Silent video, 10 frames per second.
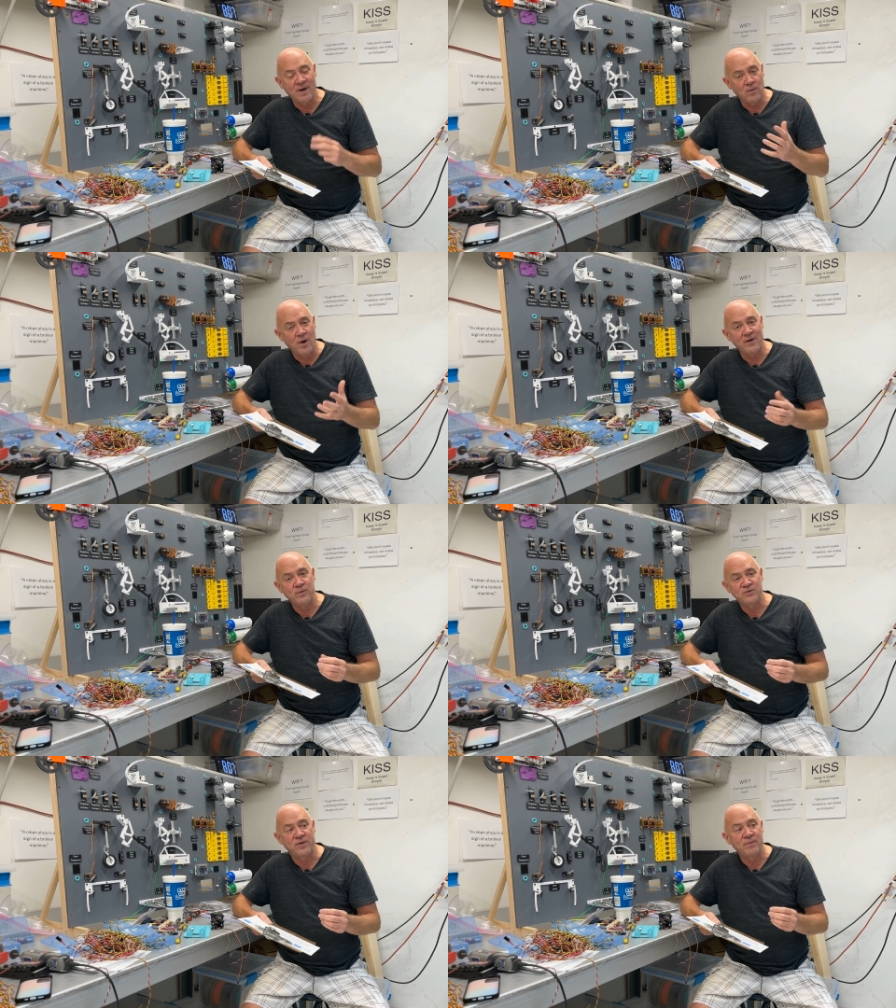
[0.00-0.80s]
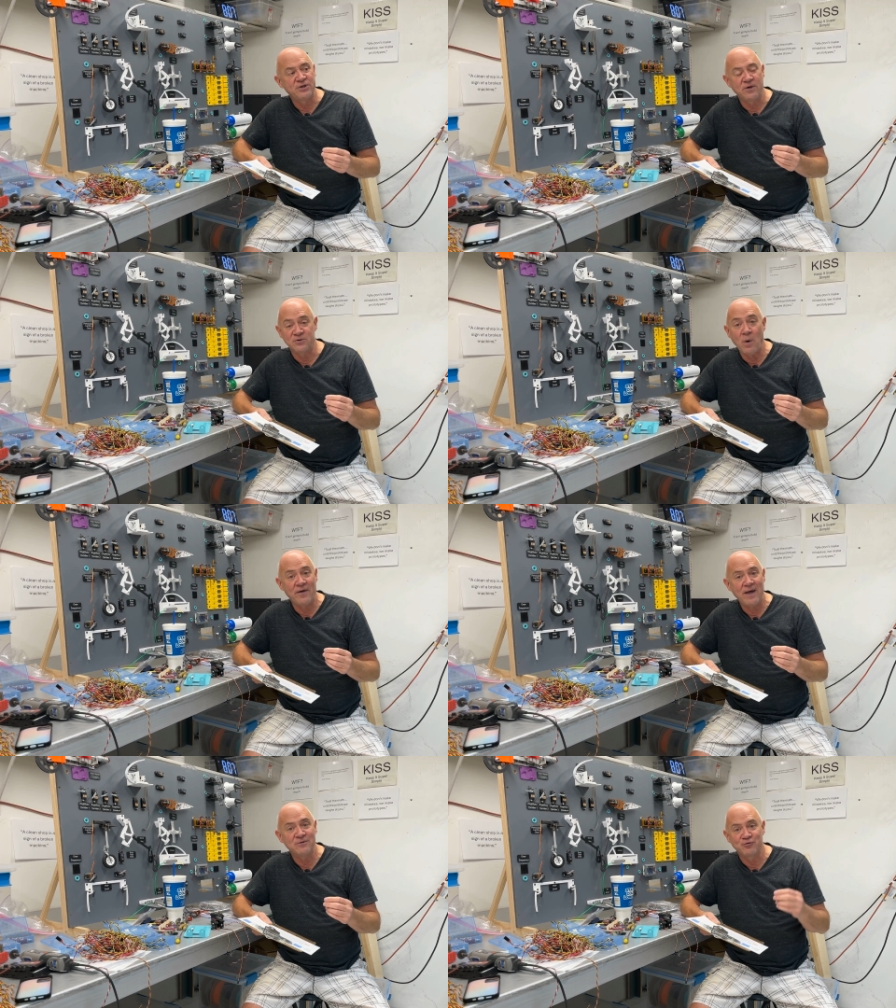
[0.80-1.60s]
My wife was with me. She goes,
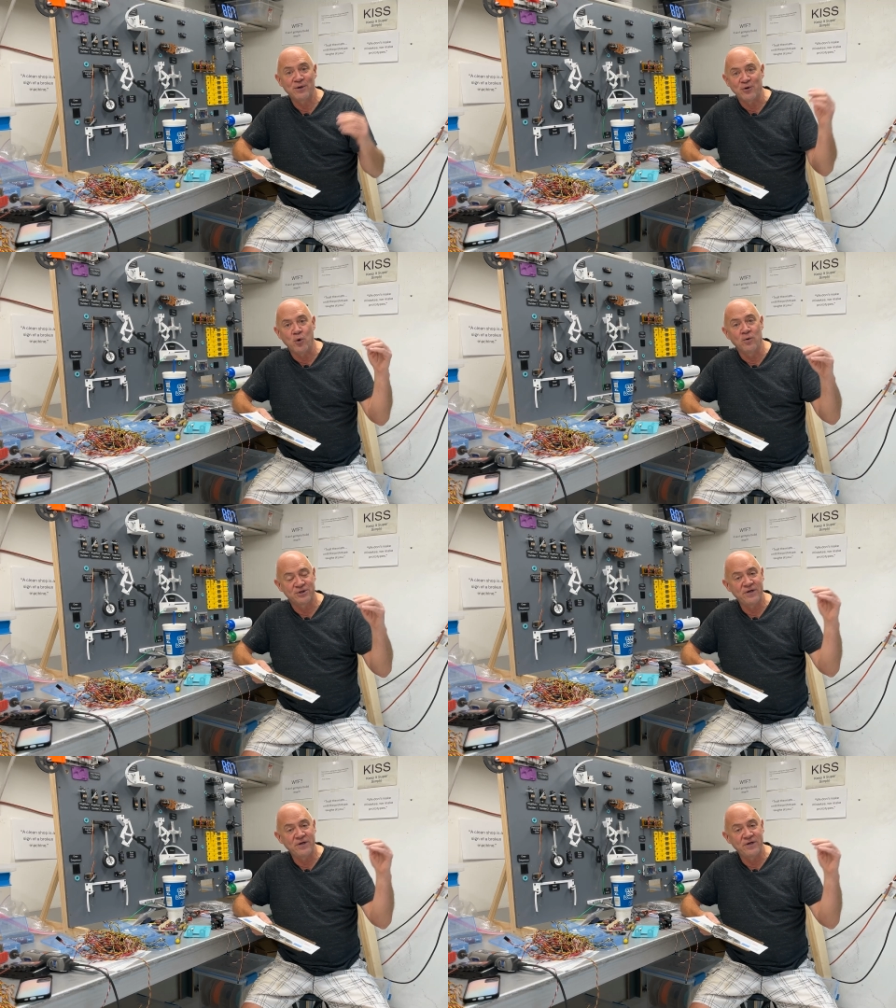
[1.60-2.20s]
wow, that was really cool.